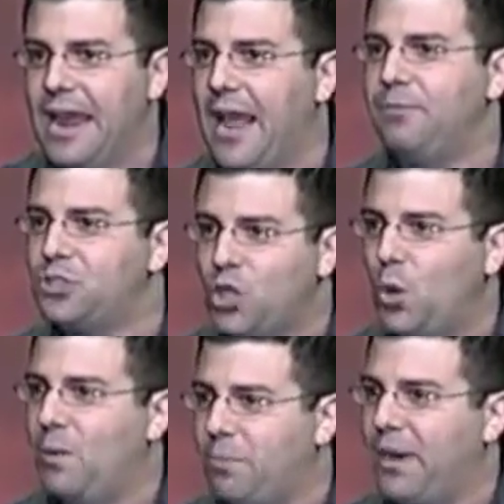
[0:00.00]
And I was
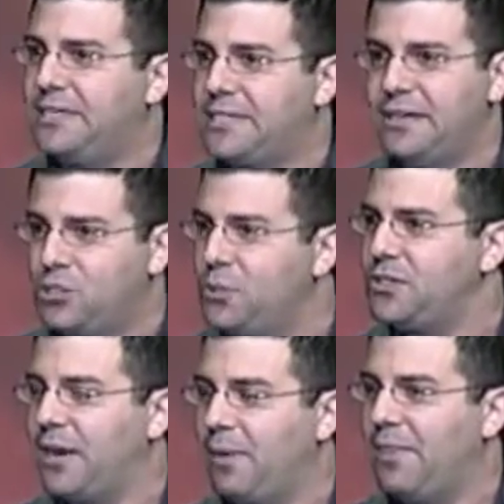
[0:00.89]
so impressed that as
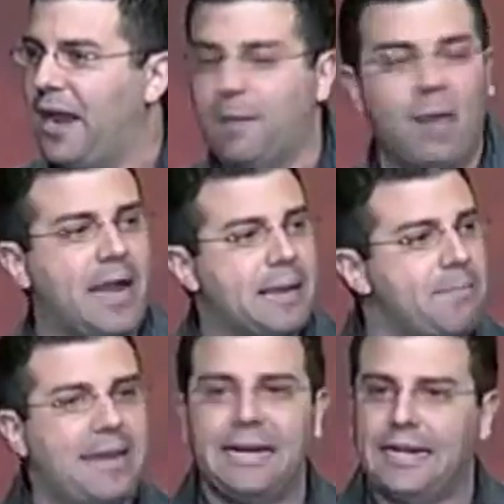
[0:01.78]
soon as I read that, I
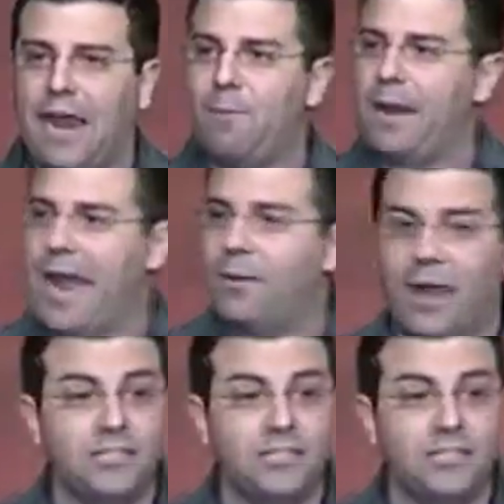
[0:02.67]
immediately went out,